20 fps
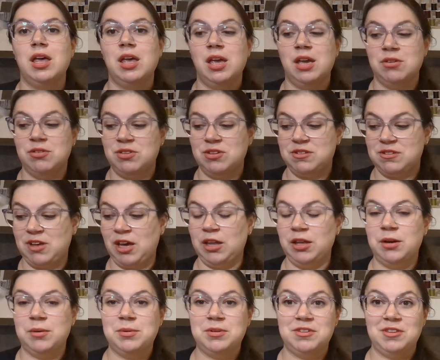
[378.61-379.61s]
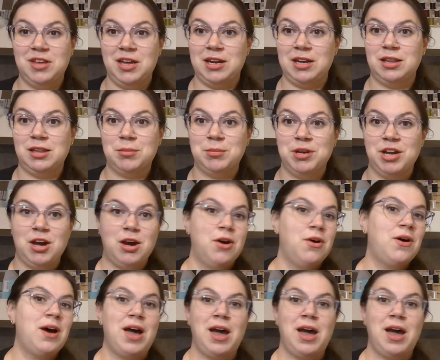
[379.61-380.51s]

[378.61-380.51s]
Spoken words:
If the seller was letting them go,